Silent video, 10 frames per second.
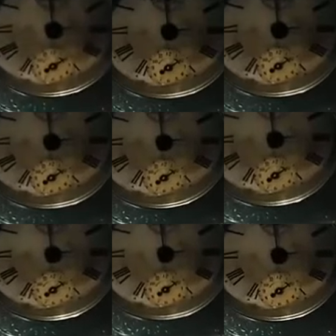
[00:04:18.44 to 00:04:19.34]
uh,
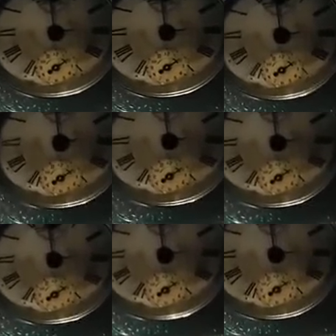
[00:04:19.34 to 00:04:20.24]
working again and
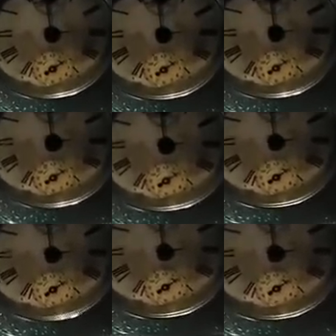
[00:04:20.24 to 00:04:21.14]
things.
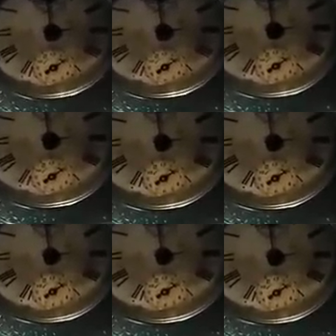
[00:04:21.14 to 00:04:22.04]

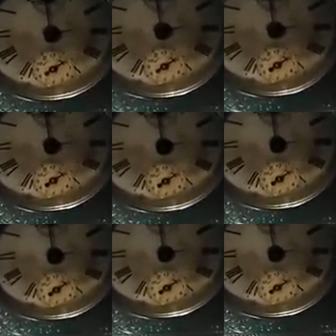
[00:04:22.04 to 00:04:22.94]
Uh, what
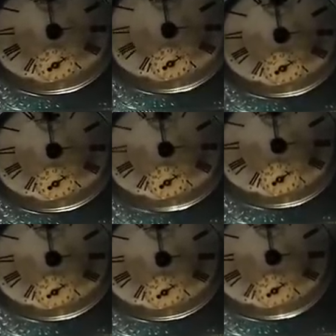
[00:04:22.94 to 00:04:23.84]
else? Um,
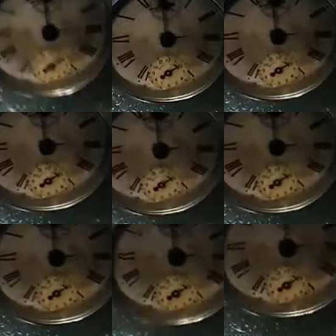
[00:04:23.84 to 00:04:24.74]
oh yeah, if
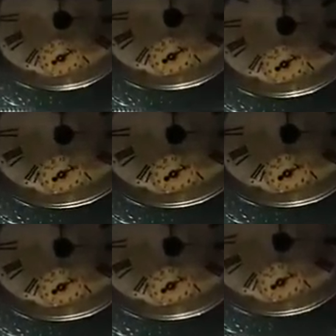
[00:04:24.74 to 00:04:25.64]
if you did like this
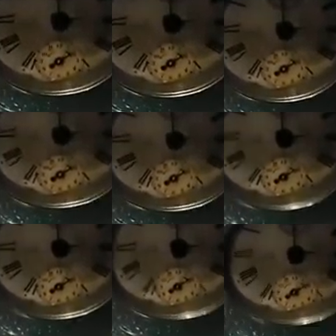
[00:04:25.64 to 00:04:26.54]
video, please uh,
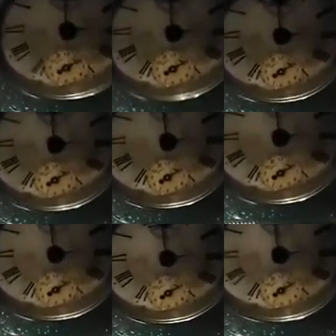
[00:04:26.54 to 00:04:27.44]
hit that subscribe
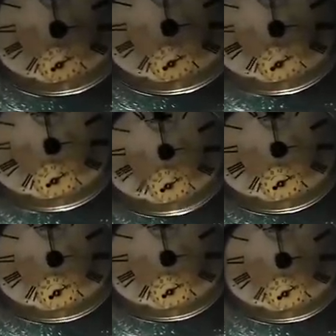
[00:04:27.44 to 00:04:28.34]
button. It